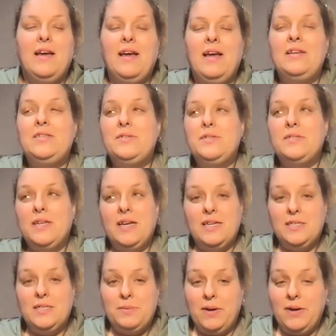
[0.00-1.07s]
interesting
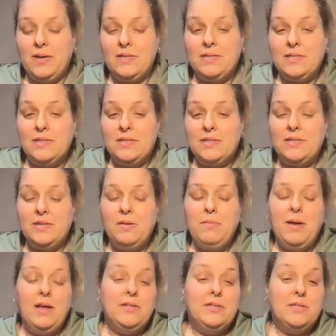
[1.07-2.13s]
experiences, you
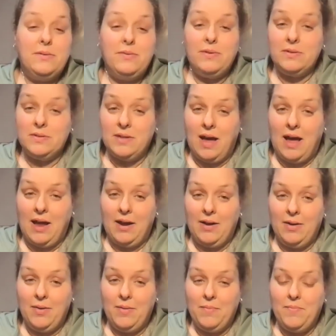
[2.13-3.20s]
may just feel
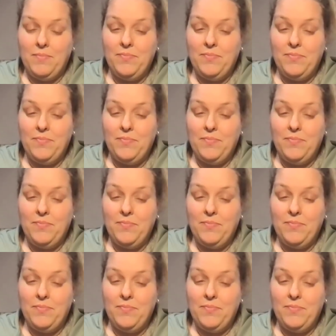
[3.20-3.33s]
tired.